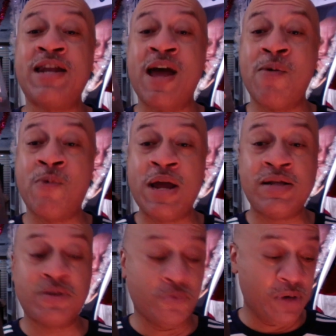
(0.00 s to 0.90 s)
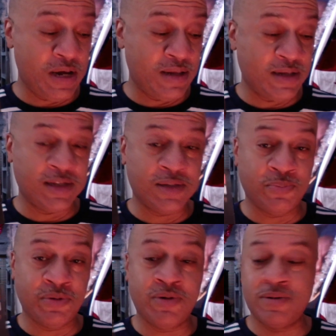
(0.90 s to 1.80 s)
cannot wait to read this
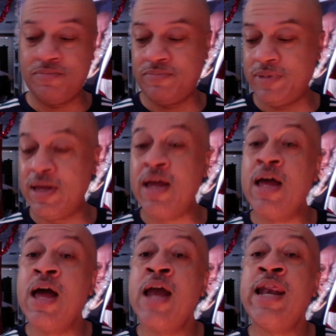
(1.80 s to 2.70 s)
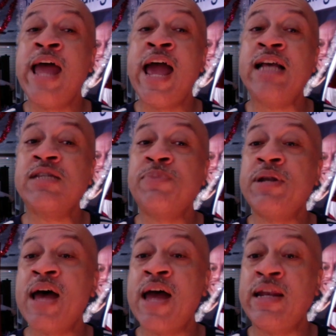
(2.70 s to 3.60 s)
book. Last but
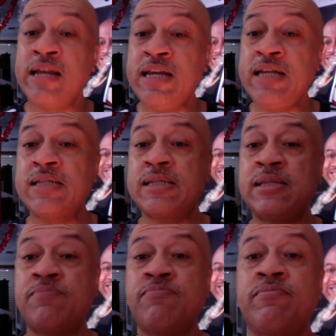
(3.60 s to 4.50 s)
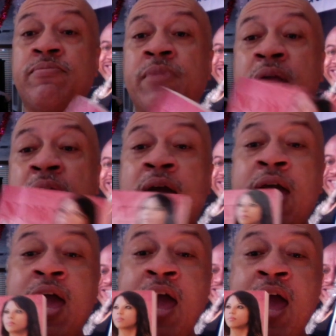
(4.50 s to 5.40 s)
not least,
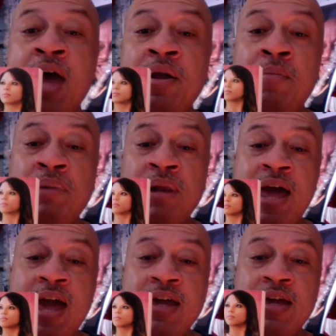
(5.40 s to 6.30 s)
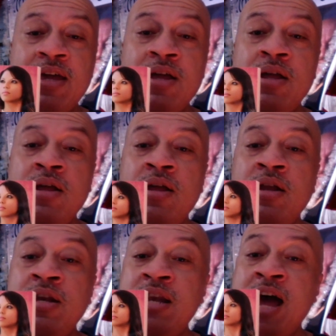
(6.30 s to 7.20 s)
Anna Black,
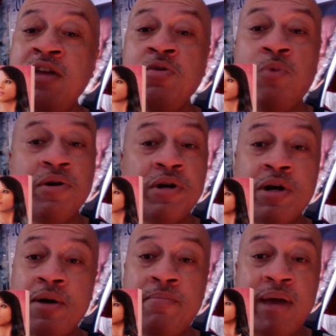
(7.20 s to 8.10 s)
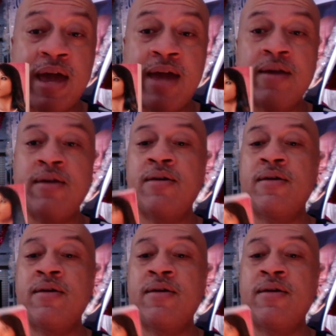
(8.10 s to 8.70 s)
Now You Want to Come Back.